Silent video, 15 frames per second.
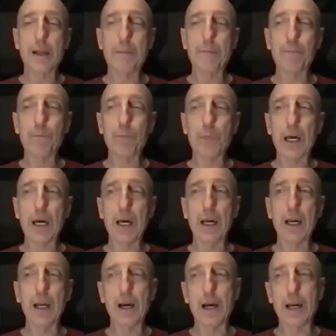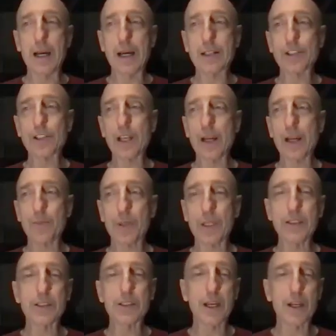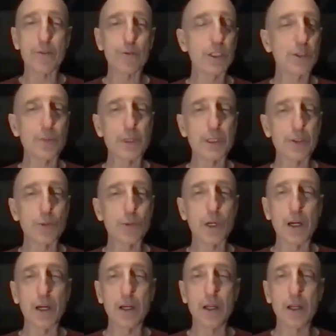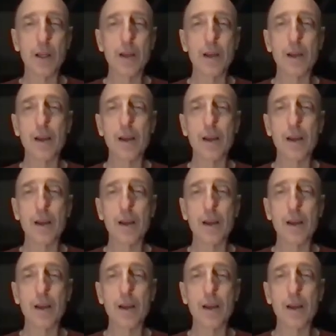and I actually had a place down in Richmond as well.